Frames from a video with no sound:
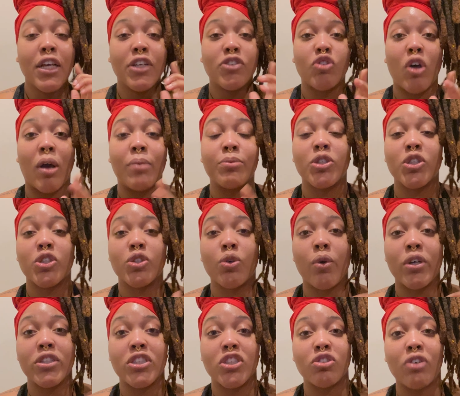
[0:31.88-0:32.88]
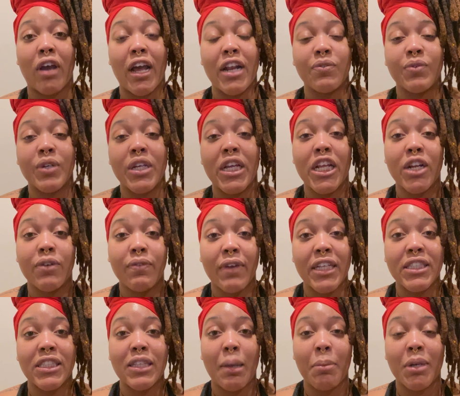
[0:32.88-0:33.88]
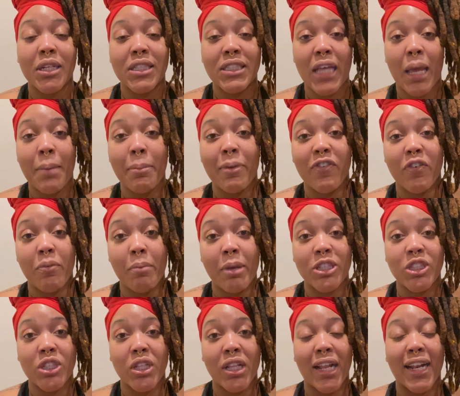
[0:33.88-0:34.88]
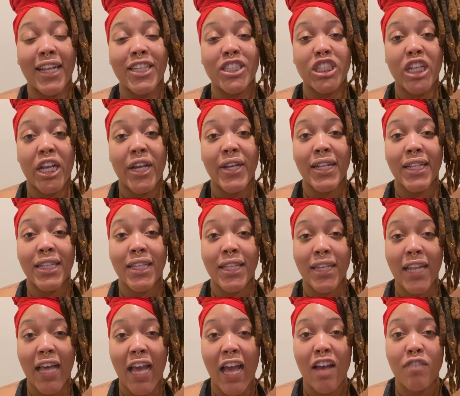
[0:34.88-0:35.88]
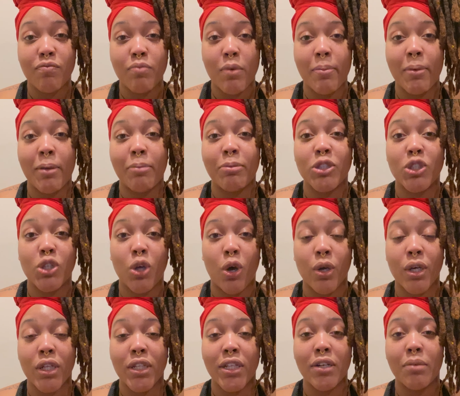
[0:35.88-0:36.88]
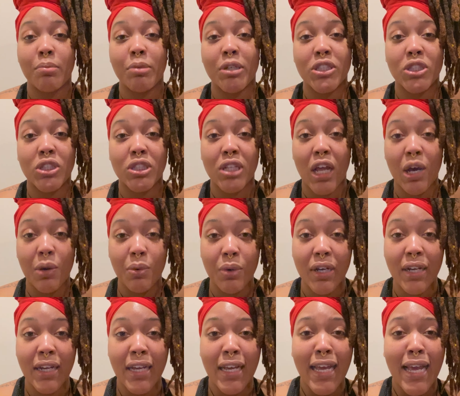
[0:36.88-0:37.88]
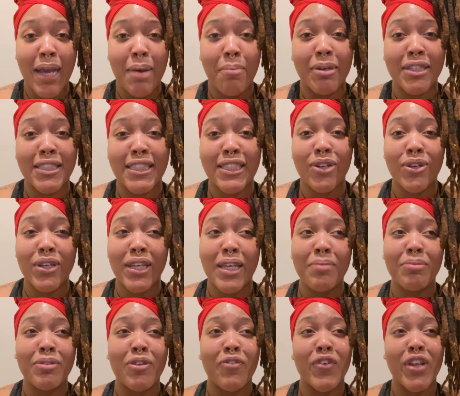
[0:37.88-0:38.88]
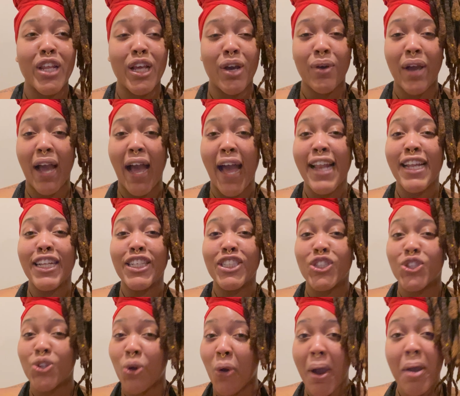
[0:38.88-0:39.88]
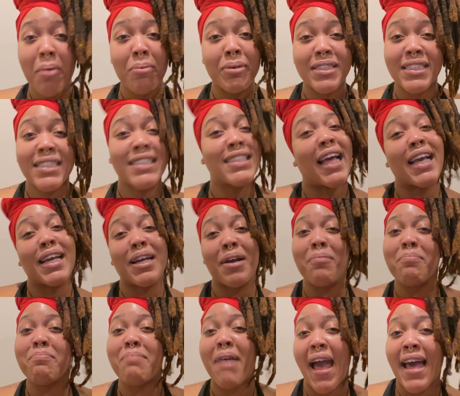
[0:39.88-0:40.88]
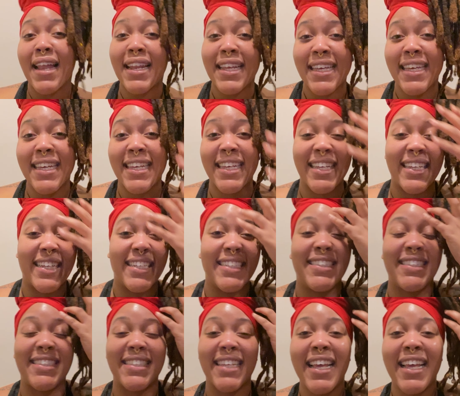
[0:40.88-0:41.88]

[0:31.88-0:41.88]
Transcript: So I'm just going to try to reiterate some of the same information that I shared in the live, but maybe talk a little bit slower, but still keep the video kind of short, which is like a balance,